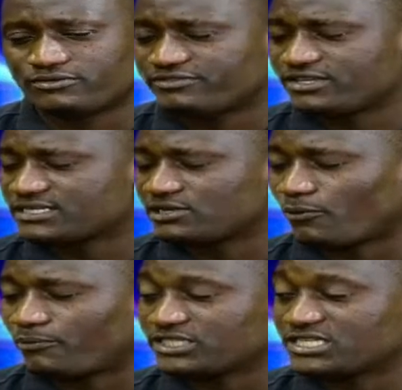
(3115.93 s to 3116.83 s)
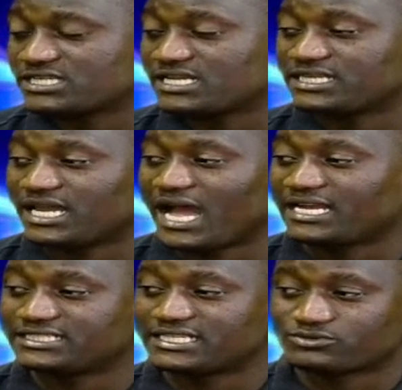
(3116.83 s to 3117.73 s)
of things at opposition,
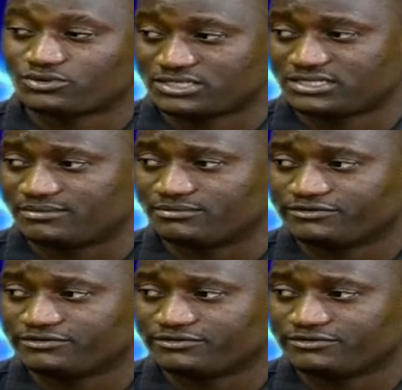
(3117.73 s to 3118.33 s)
and it has cost them.